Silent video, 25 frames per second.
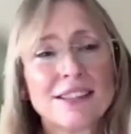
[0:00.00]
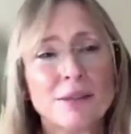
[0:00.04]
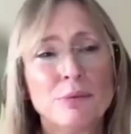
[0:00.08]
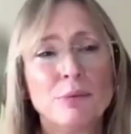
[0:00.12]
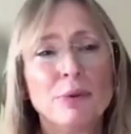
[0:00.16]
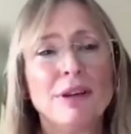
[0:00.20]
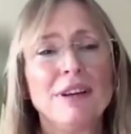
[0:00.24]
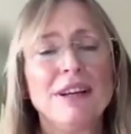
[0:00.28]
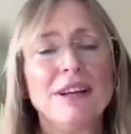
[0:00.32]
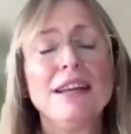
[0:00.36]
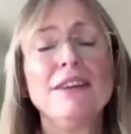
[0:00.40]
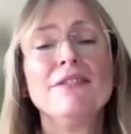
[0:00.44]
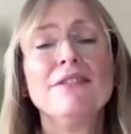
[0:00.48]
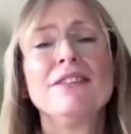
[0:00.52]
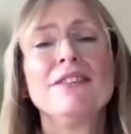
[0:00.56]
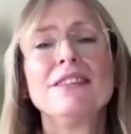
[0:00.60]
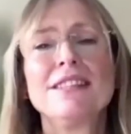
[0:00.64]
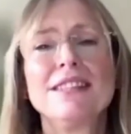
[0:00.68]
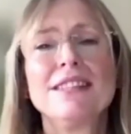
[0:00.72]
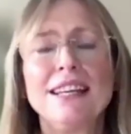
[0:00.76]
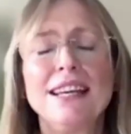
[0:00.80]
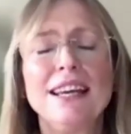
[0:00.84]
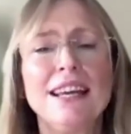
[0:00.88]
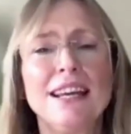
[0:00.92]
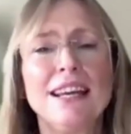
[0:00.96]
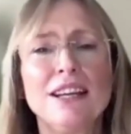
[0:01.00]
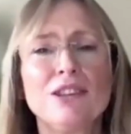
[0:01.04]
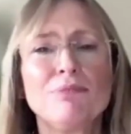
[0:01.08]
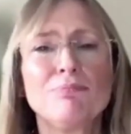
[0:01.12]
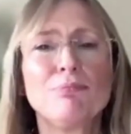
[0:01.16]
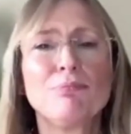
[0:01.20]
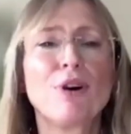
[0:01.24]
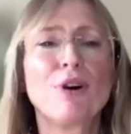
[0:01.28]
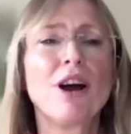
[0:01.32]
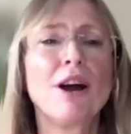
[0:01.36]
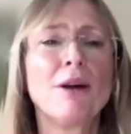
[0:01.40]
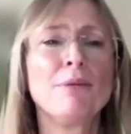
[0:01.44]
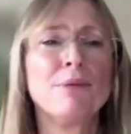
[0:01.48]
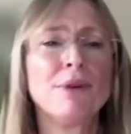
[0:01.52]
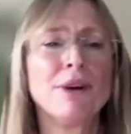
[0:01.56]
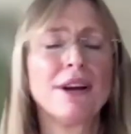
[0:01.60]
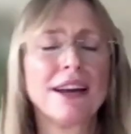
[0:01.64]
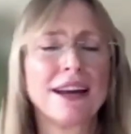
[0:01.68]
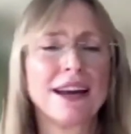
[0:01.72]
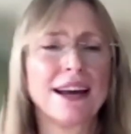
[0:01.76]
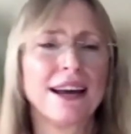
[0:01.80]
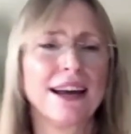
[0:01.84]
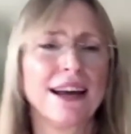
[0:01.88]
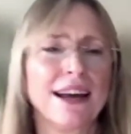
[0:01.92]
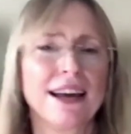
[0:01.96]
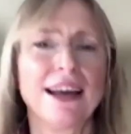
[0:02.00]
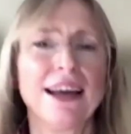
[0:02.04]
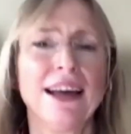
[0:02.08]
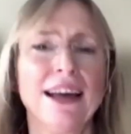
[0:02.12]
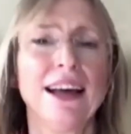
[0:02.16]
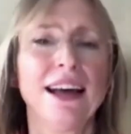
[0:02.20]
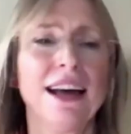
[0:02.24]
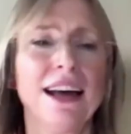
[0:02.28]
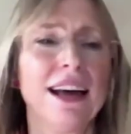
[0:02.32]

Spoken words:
And we're even seeing primary care